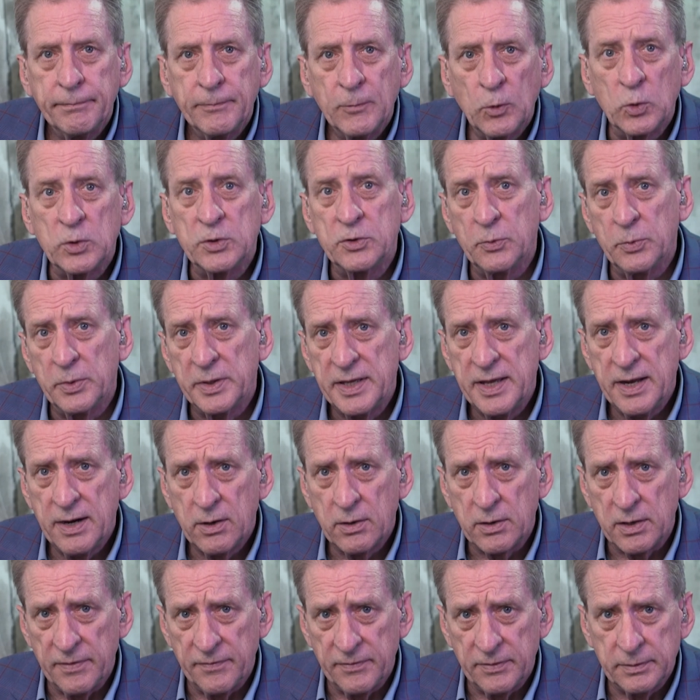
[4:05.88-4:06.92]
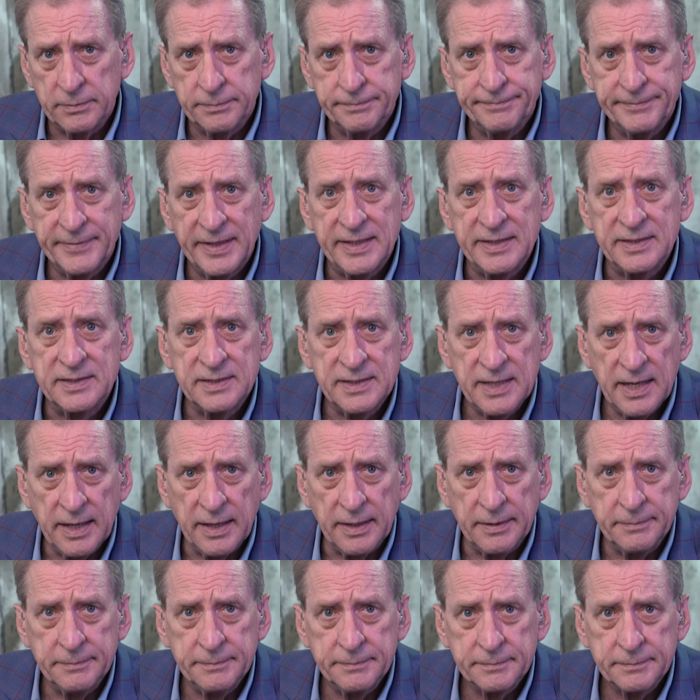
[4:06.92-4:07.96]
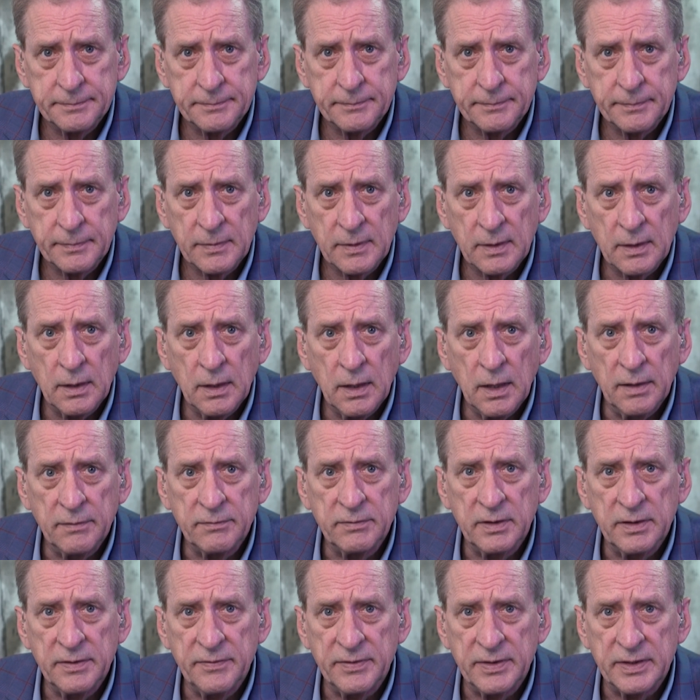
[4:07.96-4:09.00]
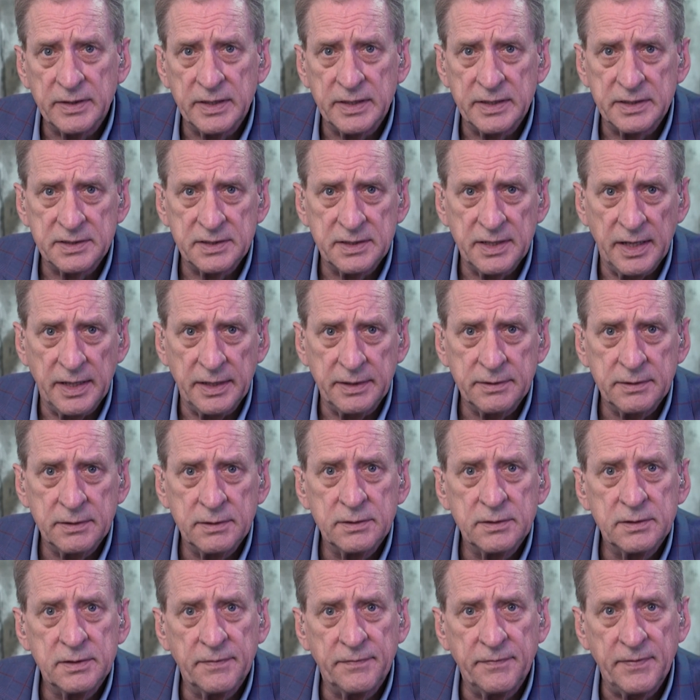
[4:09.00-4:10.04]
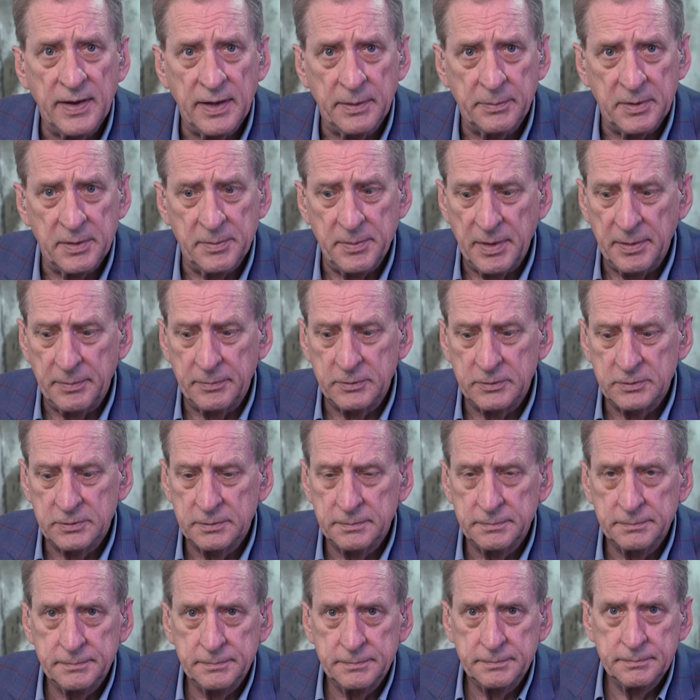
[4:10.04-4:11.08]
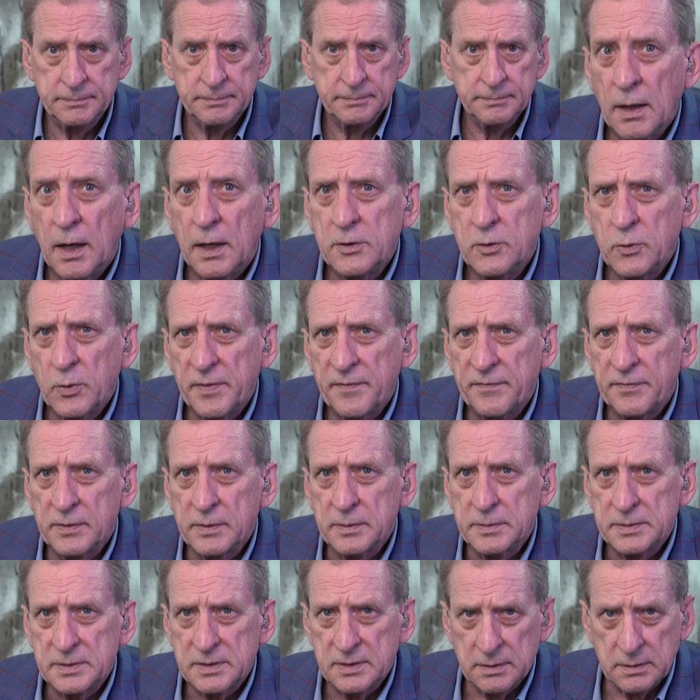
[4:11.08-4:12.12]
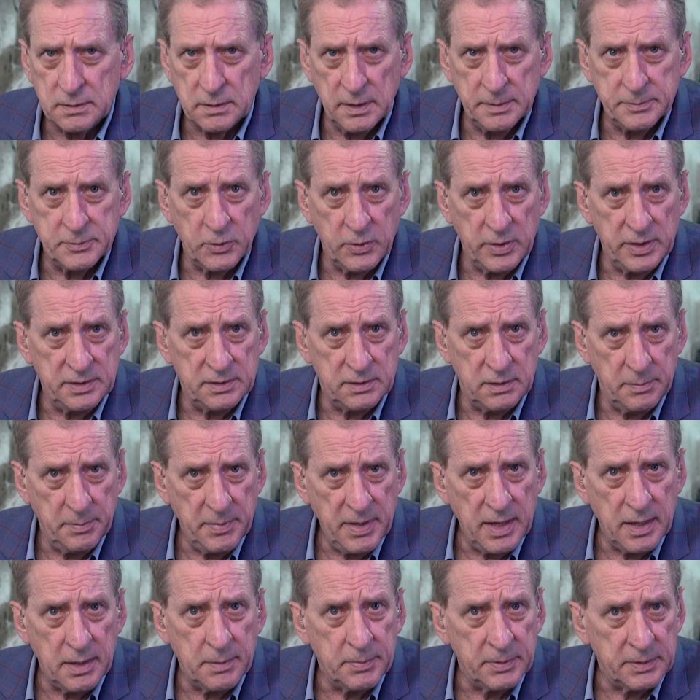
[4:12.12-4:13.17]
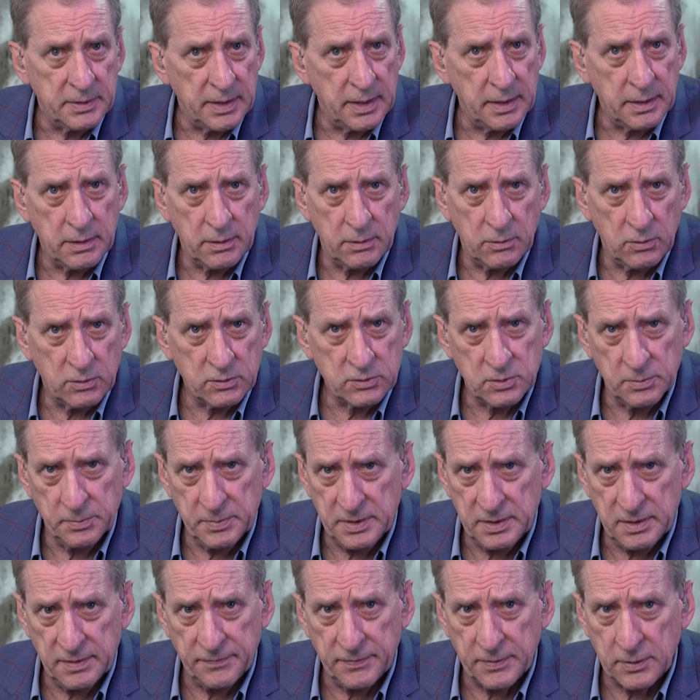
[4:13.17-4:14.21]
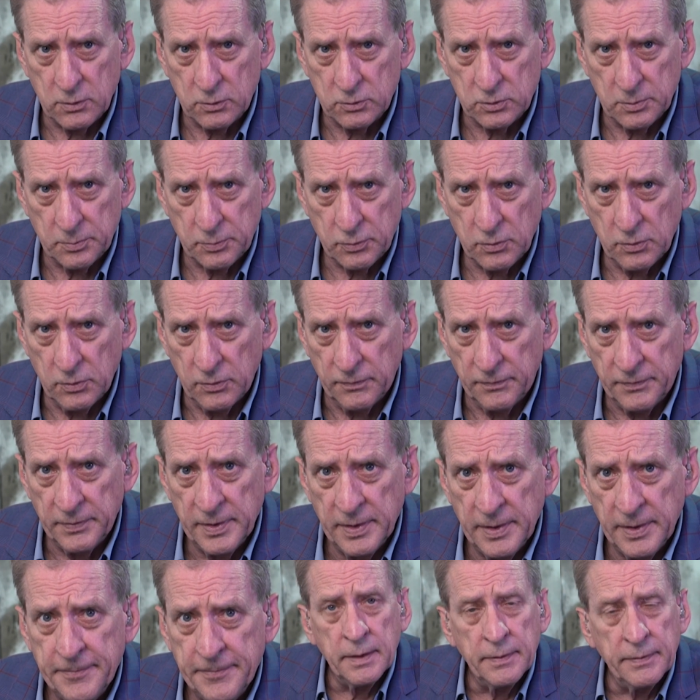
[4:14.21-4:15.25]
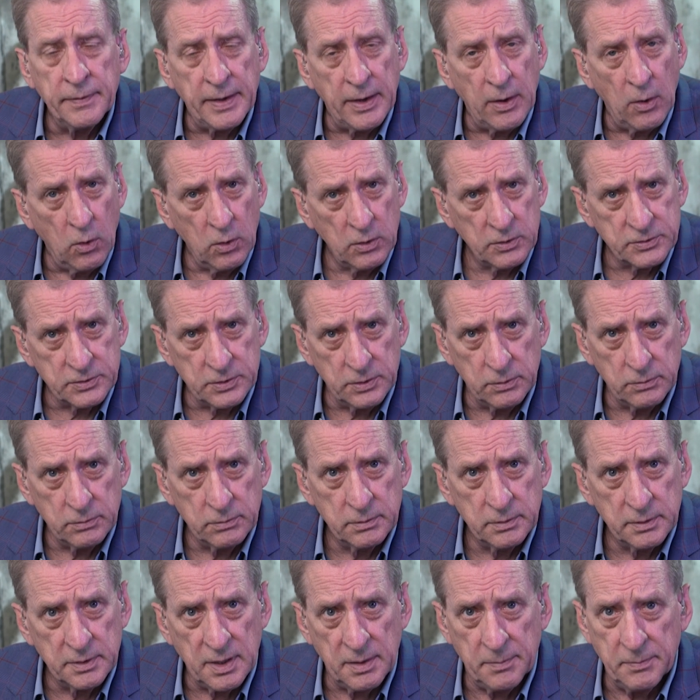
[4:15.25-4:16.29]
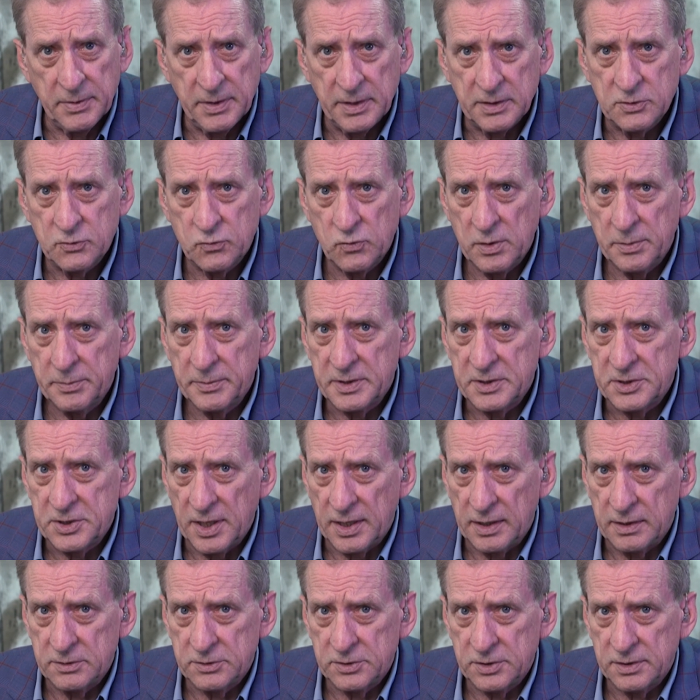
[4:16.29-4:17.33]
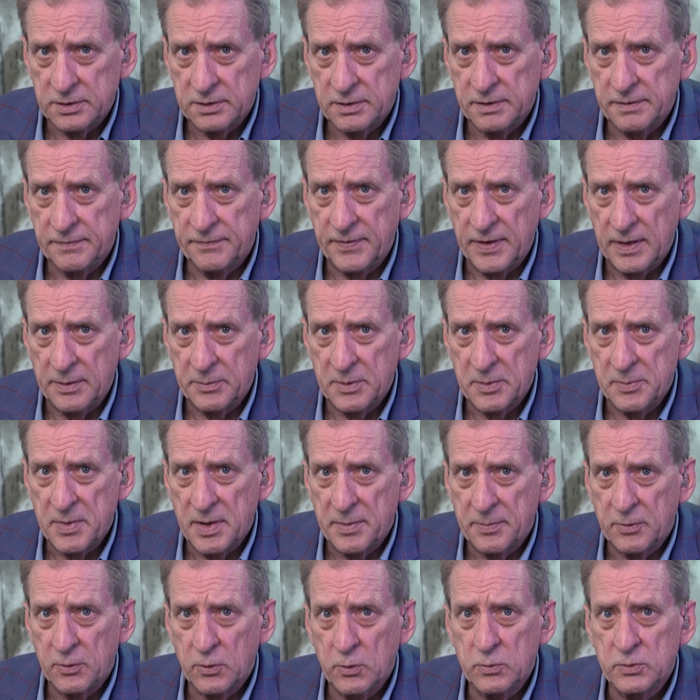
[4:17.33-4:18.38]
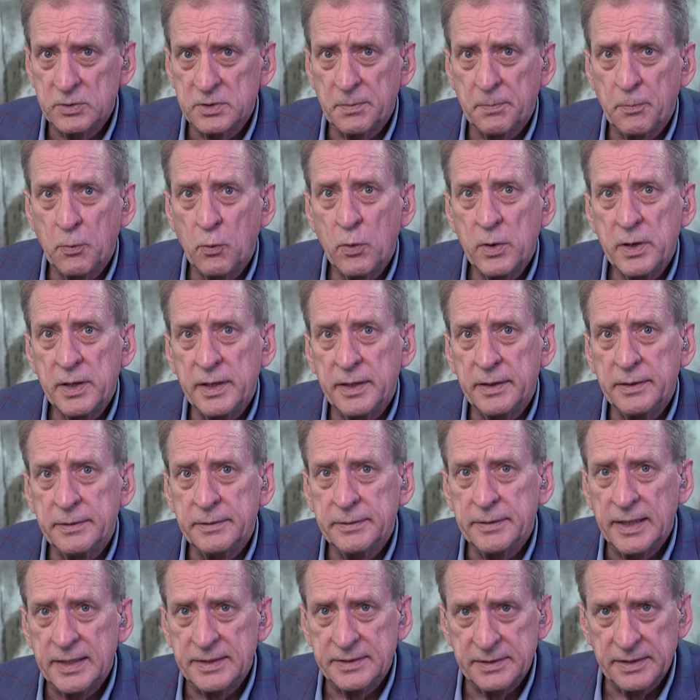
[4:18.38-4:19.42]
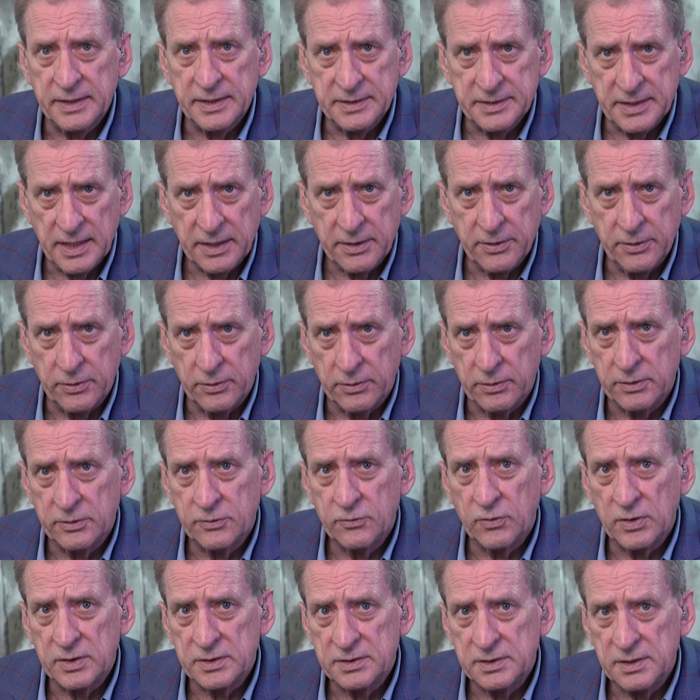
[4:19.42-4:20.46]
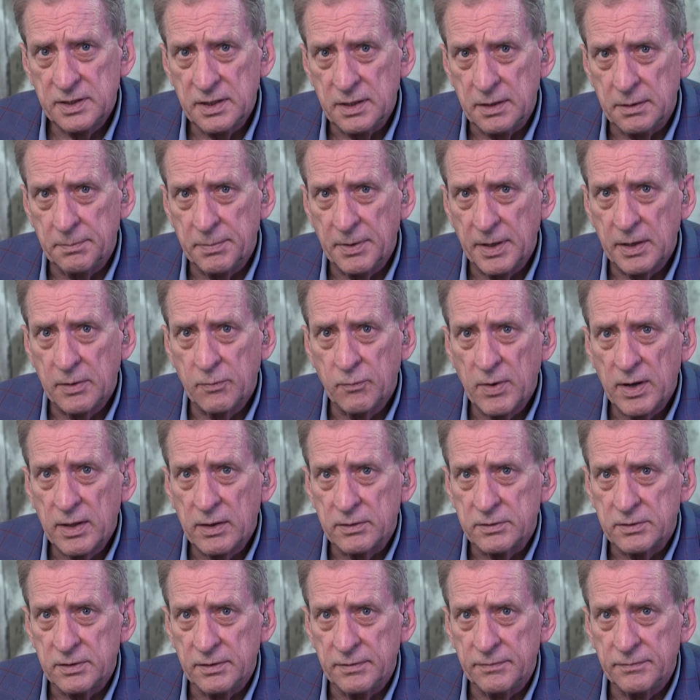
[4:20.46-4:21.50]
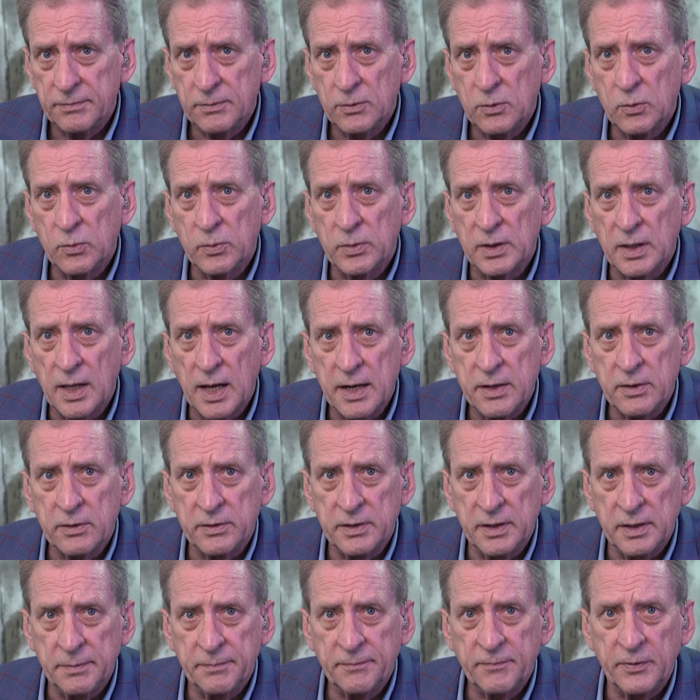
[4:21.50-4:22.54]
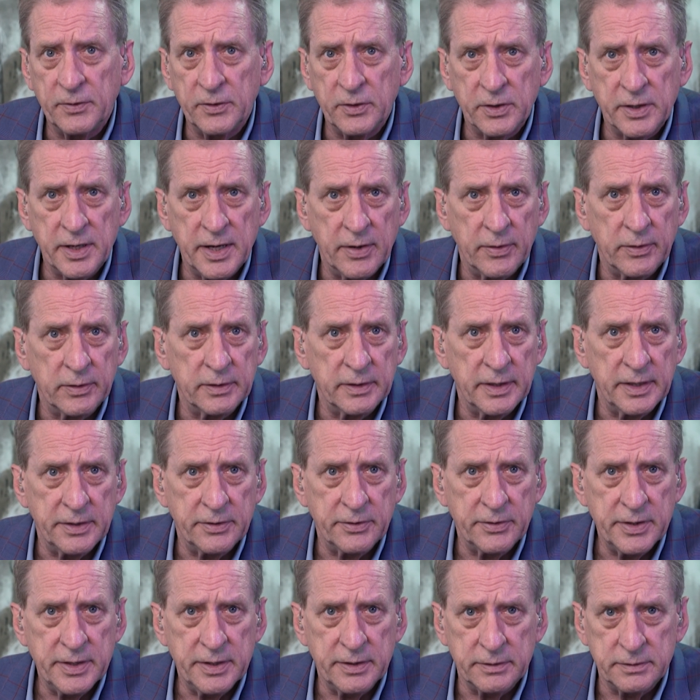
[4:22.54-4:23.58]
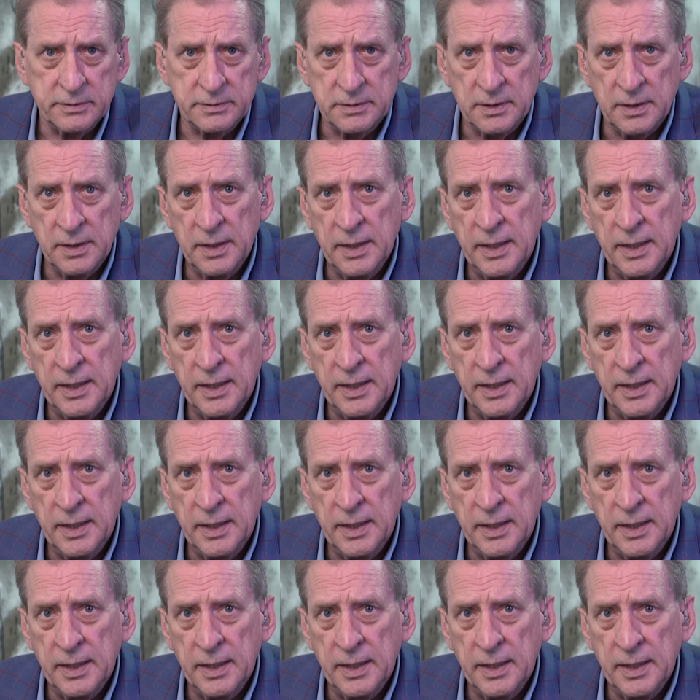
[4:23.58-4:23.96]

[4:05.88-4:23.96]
or to a caregiver, instead of leaving the estate to family members. Undue influence claims are easy to make, but they can also be difficult to prove. They also can be extremely challenging to the family member who is appointed as an executor or trustee by a relative who relied on them for their care in later years.